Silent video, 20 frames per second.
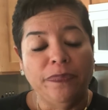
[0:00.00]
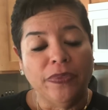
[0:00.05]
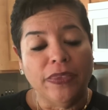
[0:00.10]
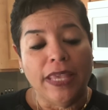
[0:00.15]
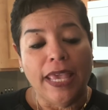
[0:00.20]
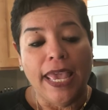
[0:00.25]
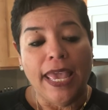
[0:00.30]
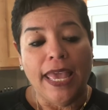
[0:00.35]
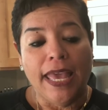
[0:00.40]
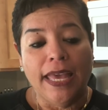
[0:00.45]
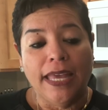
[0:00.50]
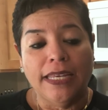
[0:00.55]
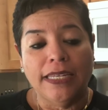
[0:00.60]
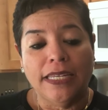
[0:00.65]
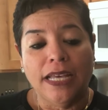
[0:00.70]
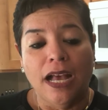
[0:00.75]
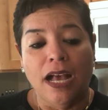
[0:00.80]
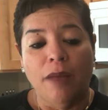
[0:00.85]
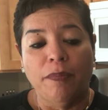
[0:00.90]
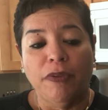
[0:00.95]
And
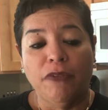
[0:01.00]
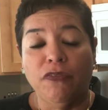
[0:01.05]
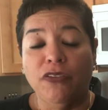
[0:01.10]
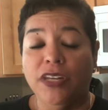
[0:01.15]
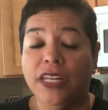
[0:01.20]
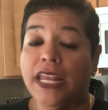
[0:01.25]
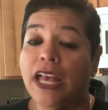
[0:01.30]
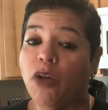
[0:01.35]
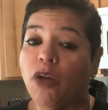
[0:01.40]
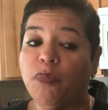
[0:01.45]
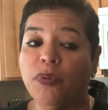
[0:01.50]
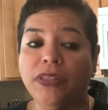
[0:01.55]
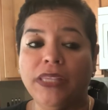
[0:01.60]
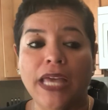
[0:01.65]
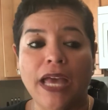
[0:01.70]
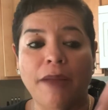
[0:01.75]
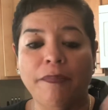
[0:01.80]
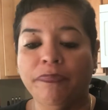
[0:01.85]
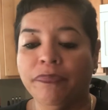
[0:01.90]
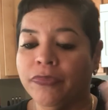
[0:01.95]
if you need help with
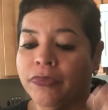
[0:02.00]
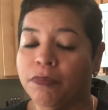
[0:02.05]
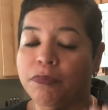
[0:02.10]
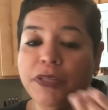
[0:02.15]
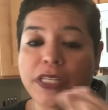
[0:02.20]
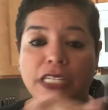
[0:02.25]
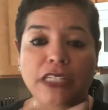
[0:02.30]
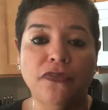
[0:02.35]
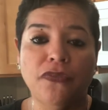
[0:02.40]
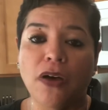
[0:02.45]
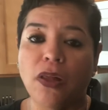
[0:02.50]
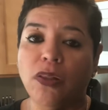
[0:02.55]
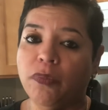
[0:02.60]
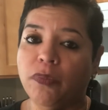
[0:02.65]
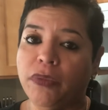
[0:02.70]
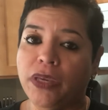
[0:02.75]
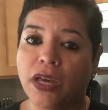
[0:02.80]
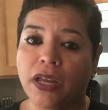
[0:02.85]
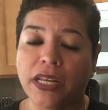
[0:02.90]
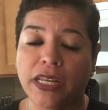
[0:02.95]
that, please follow
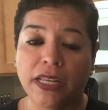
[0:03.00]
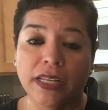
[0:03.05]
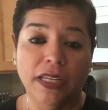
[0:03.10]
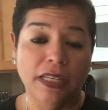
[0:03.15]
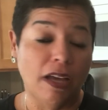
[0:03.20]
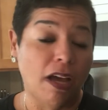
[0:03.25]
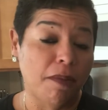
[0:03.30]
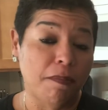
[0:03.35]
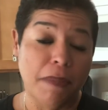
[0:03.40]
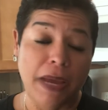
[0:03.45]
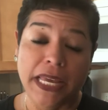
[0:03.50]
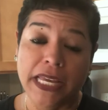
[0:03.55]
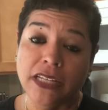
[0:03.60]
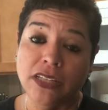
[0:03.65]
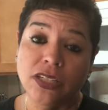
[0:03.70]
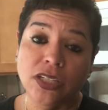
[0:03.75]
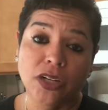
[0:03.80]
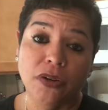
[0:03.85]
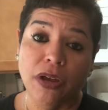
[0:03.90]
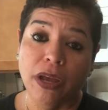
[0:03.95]
me on my
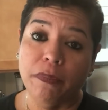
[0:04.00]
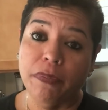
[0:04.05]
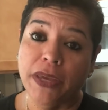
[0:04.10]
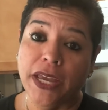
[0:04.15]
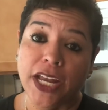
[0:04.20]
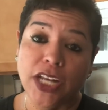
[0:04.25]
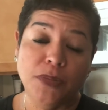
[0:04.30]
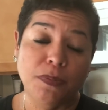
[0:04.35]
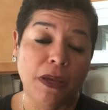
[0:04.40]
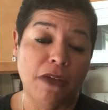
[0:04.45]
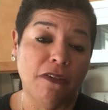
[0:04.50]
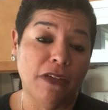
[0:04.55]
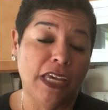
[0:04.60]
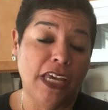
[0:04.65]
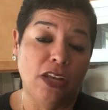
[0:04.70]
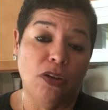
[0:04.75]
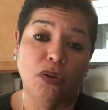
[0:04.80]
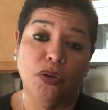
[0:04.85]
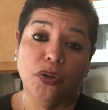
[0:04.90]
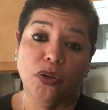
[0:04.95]
Instagram page, my
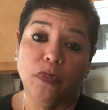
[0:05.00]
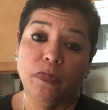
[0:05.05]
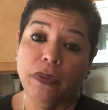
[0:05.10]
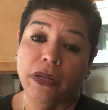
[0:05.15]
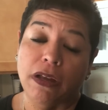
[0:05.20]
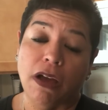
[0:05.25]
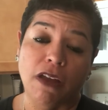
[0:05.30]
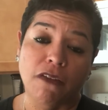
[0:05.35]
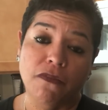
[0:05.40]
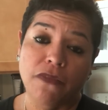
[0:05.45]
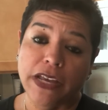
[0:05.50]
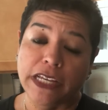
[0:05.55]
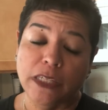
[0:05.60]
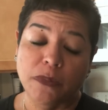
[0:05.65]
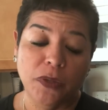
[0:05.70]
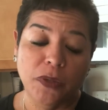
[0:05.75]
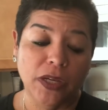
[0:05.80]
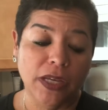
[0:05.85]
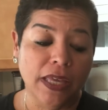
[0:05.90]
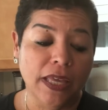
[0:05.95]
keto group, and on
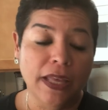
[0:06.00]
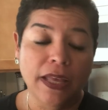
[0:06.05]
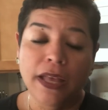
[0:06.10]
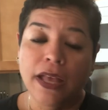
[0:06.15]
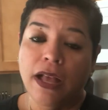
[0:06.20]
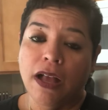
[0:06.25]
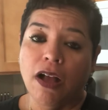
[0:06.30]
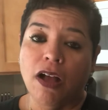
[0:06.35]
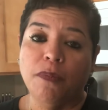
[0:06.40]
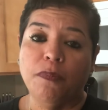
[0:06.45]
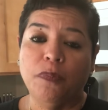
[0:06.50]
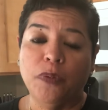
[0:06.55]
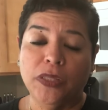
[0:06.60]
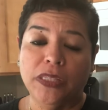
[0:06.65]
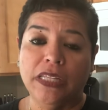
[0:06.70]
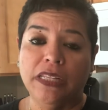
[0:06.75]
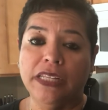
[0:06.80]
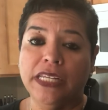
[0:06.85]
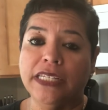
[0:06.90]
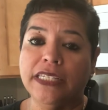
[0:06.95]
Facebook. I'll put
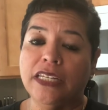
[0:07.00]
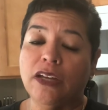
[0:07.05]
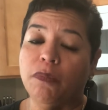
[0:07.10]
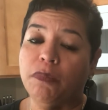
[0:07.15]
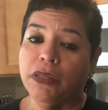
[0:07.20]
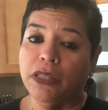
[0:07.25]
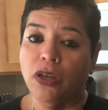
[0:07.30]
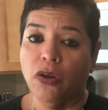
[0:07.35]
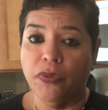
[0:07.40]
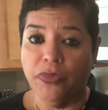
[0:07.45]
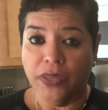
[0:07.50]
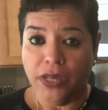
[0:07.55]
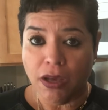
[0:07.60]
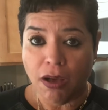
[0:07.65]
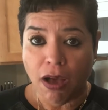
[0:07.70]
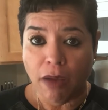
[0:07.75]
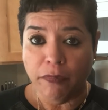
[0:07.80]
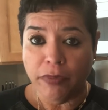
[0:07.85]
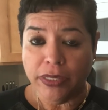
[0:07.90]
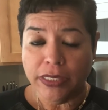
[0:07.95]
the links down below in the
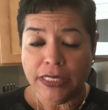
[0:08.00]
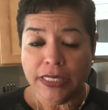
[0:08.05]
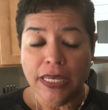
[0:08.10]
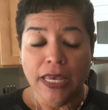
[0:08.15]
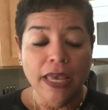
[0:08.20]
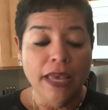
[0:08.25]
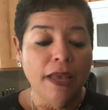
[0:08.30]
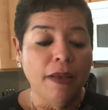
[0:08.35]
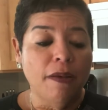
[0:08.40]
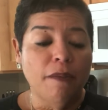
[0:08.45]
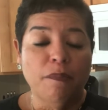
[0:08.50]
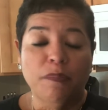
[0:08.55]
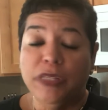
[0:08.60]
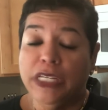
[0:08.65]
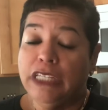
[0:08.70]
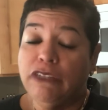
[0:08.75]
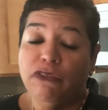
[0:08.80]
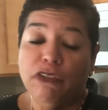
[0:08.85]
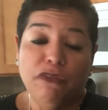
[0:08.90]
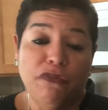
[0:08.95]
comments.
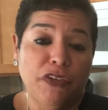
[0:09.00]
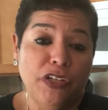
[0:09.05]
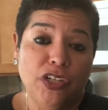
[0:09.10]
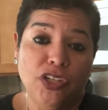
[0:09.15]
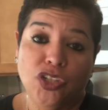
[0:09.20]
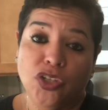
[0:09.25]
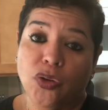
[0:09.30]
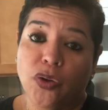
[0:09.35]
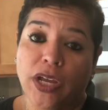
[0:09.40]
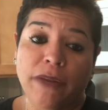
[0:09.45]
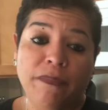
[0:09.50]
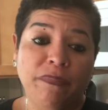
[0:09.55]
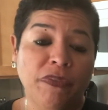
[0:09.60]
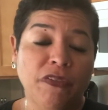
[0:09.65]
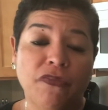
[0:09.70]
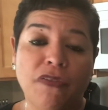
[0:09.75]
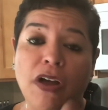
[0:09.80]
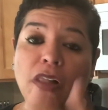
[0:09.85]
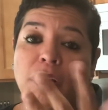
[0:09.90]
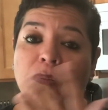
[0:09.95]
Please feel free to join,
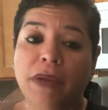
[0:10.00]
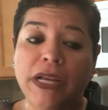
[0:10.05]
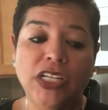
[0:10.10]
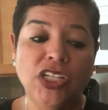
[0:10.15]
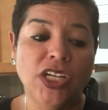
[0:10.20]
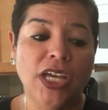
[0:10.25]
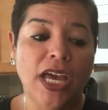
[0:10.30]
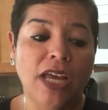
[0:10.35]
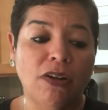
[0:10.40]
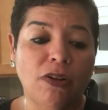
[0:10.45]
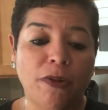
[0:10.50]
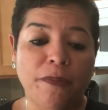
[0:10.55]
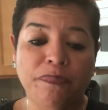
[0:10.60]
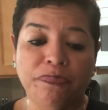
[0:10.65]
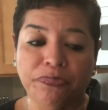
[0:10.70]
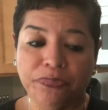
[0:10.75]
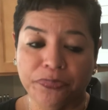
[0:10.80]
follow my channel.